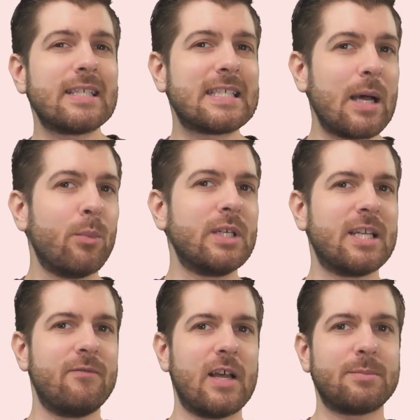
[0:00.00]
someone's
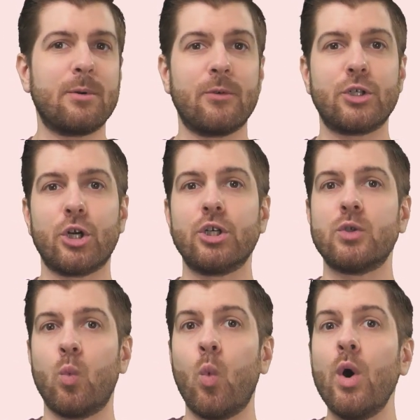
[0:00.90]
investment returns
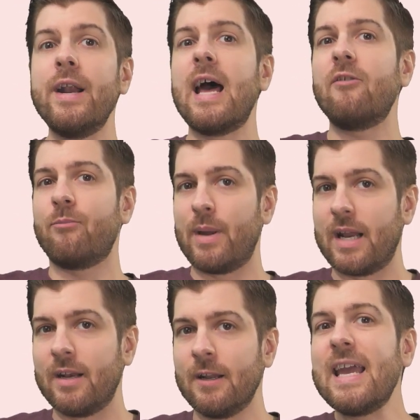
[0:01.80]
would have been